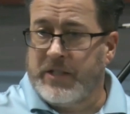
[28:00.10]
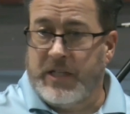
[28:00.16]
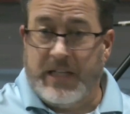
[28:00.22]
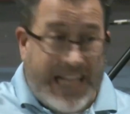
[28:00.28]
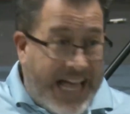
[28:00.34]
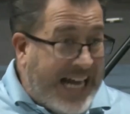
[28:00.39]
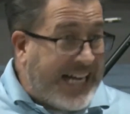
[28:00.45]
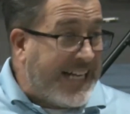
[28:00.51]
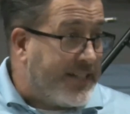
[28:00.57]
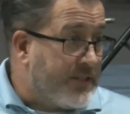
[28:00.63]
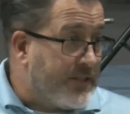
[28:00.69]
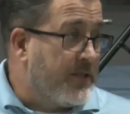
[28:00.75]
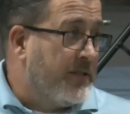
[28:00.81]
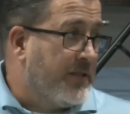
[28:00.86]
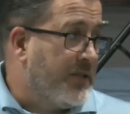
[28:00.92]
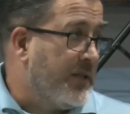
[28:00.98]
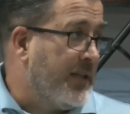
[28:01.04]
light
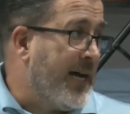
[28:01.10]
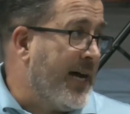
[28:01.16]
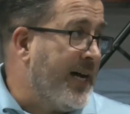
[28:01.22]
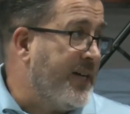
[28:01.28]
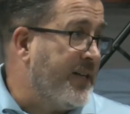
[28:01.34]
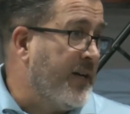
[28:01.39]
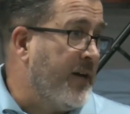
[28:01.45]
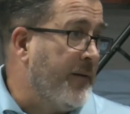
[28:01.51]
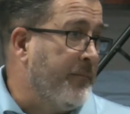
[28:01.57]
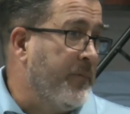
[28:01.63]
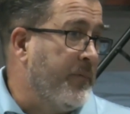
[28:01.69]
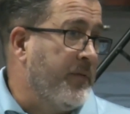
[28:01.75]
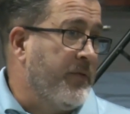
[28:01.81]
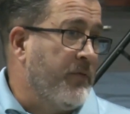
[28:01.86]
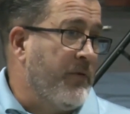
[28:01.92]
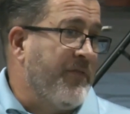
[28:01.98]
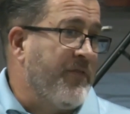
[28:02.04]
to light up
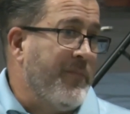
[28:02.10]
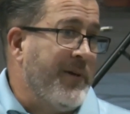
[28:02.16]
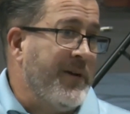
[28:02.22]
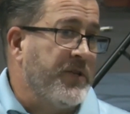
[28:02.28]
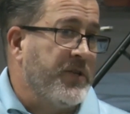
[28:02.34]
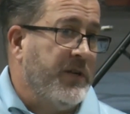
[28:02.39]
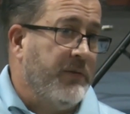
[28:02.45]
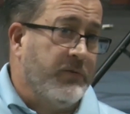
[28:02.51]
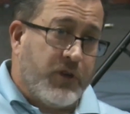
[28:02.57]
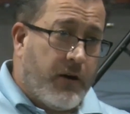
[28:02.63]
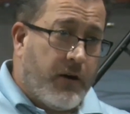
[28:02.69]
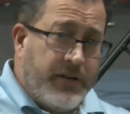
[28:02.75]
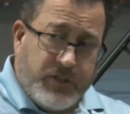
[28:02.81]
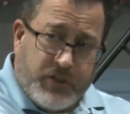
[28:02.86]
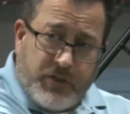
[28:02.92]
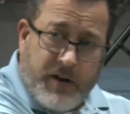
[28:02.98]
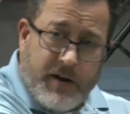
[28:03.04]
the Reformation. It was already
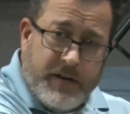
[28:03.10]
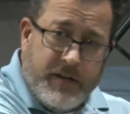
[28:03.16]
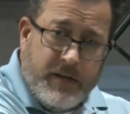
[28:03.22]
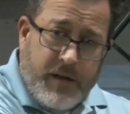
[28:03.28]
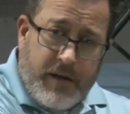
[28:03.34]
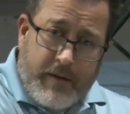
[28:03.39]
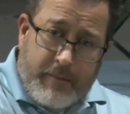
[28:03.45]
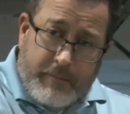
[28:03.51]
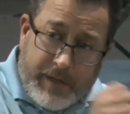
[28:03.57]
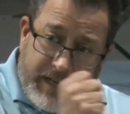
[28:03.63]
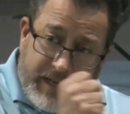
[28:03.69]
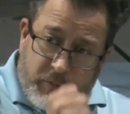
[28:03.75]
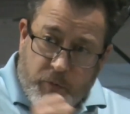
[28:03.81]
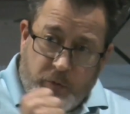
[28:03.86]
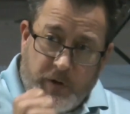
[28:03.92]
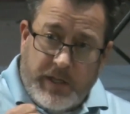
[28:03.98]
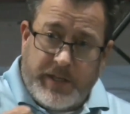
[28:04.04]
started, but it
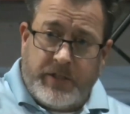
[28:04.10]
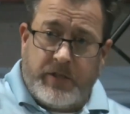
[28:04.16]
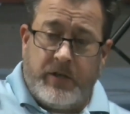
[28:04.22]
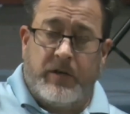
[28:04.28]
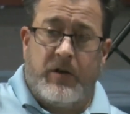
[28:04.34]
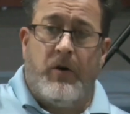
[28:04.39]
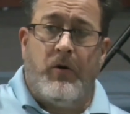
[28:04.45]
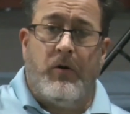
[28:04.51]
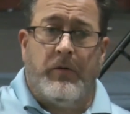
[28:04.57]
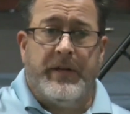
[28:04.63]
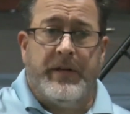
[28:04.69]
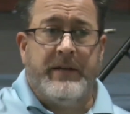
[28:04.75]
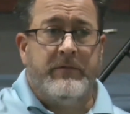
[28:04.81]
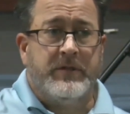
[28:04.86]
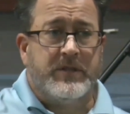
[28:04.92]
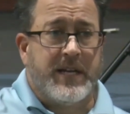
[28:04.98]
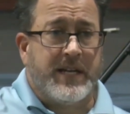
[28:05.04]
really took hold. He
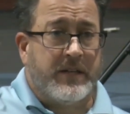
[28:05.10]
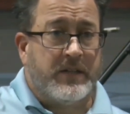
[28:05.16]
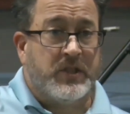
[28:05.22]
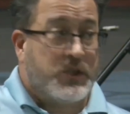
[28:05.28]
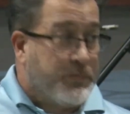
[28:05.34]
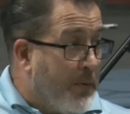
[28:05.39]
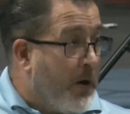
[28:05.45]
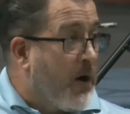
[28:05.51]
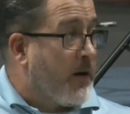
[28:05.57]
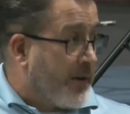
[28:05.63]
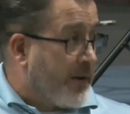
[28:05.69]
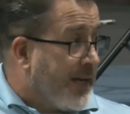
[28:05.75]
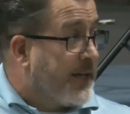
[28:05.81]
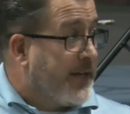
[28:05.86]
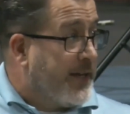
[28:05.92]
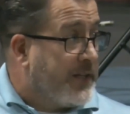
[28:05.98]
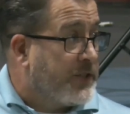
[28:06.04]
was like the spark, I
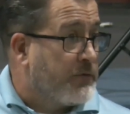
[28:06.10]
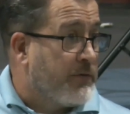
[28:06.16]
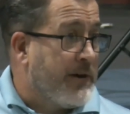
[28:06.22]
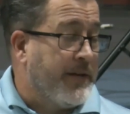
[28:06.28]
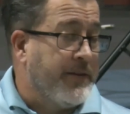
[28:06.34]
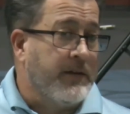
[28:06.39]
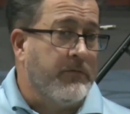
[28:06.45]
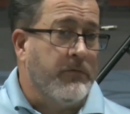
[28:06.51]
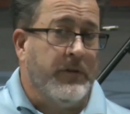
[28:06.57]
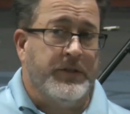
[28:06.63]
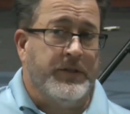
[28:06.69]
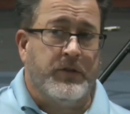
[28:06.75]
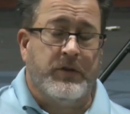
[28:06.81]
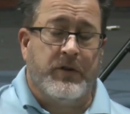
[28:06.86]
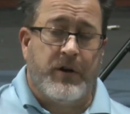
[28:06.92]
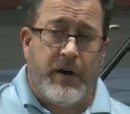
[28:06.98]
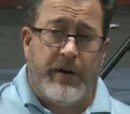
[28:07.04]
guess, right? That really
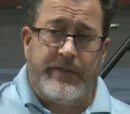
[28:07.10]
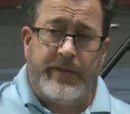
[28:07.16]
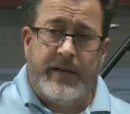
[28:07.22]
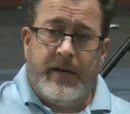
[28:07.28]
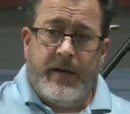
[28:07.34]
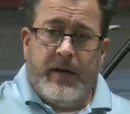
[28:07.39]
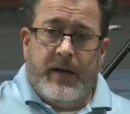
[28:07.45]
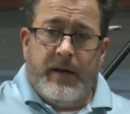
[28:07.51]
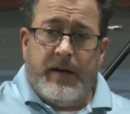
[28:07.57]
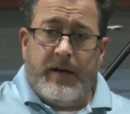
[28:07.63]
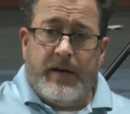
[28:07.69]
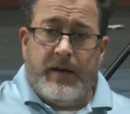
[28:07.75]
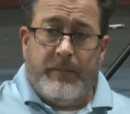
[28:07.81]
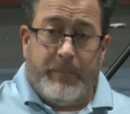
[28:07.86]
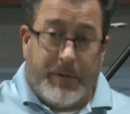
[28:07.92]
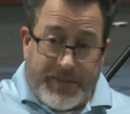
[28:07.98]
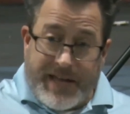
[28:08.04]
took off.
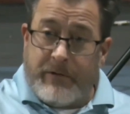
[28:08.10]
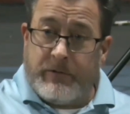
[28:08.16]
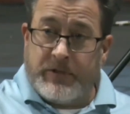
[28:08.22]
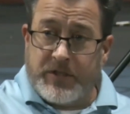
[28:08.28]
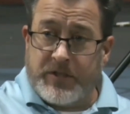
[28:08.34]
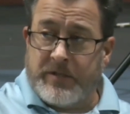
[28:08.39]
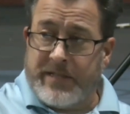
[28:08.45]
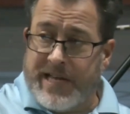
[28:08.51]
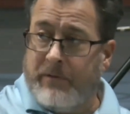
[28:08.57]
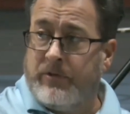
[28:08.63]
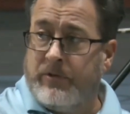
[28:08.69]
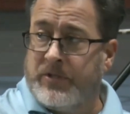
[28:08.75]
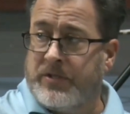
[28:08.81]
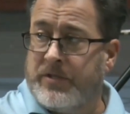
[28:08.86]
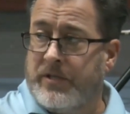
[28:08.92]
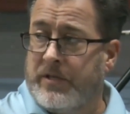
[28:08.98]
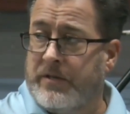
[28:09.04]
But that was
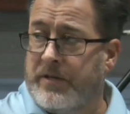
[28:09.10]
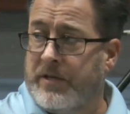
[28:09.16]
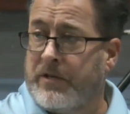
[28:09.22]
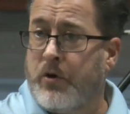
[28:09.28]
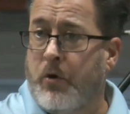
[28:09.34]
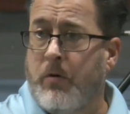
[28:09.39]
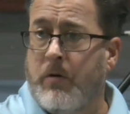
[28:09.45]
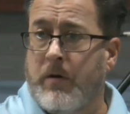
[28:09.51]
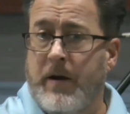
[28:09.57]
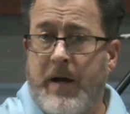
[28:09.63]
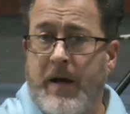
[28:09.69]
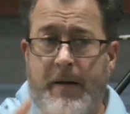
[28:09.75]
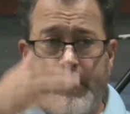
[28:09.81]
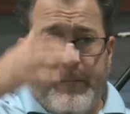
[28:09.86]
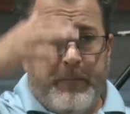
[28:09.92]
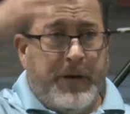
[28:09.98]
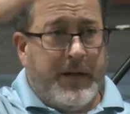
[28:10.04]
the core.
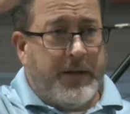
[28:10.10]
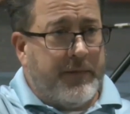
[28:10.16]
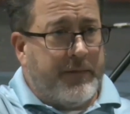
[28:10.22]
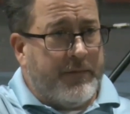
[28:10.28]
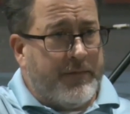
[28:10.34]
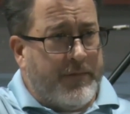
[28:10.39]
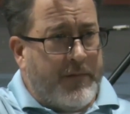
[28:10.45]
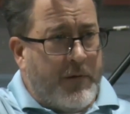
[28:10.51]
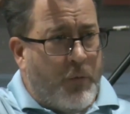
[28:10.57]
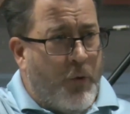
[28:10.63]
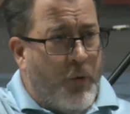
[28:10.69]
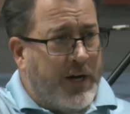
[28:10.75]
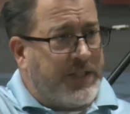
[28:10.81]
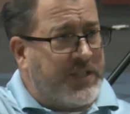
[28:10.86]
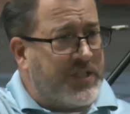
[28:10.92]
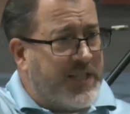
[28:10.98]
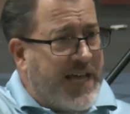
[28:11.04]
But
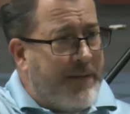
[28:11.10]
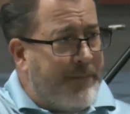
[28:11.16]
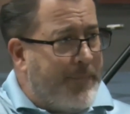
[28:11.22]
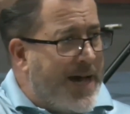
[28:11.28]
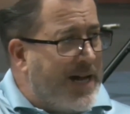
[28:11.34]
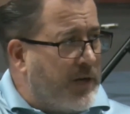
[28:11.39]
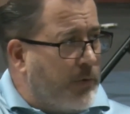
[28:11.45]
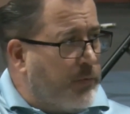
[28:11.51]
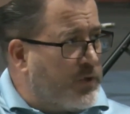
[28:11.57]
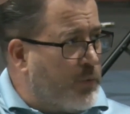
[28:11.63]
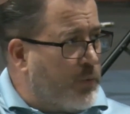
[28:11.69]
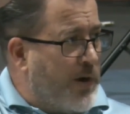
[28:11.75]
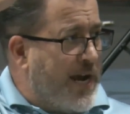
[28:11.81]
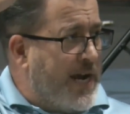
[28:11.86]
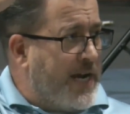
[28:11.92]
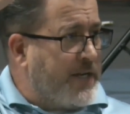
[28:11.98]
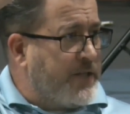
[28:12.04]
once that battle was
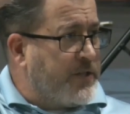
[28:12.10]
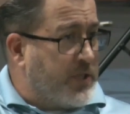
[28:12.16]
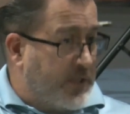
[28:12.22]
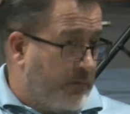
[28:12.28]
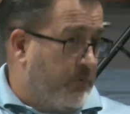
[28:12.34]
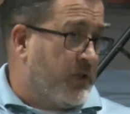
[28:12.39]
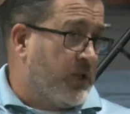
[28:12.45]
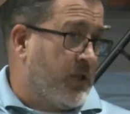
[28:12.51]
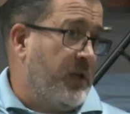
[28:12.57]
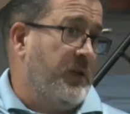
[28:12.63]
waged, and it was